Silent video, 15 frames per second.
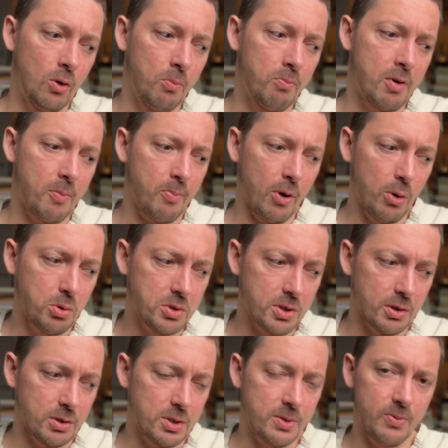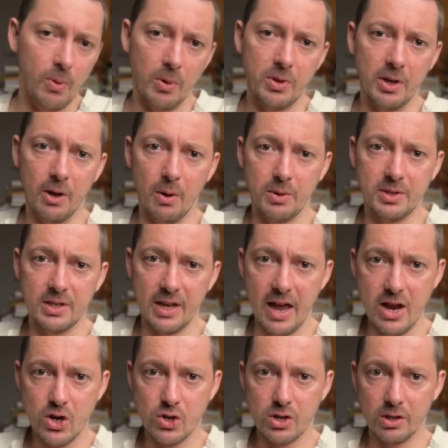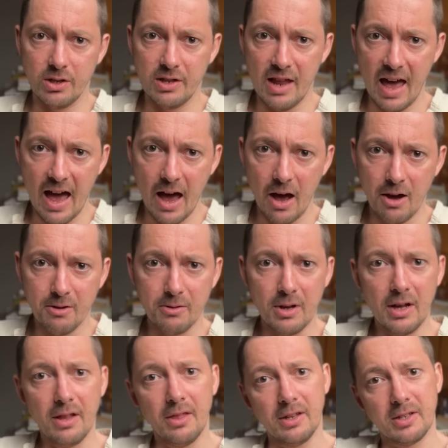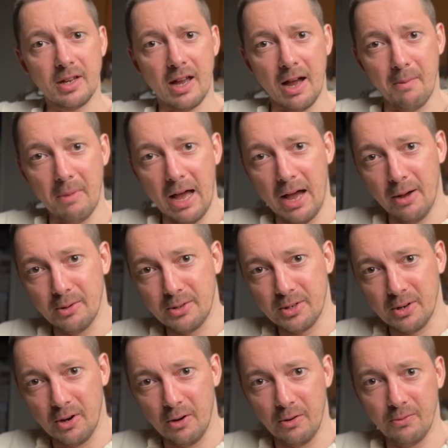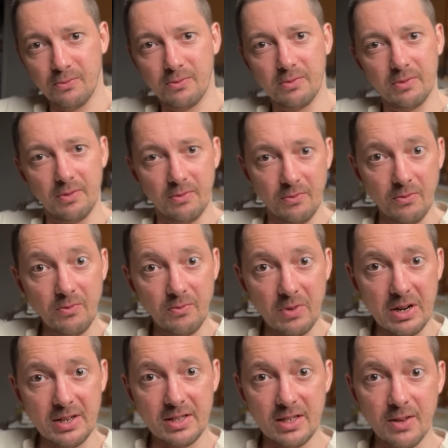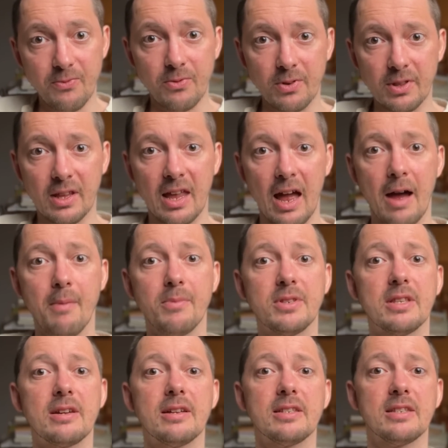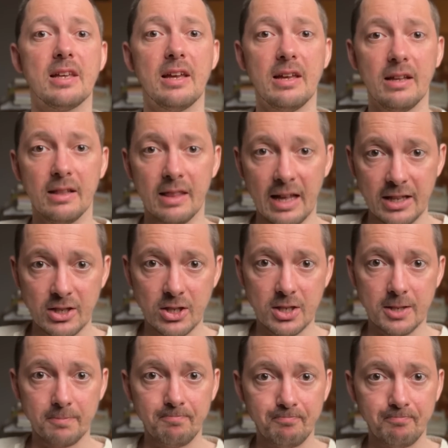proposals for negotiation now that come out of various different camps that are saying let's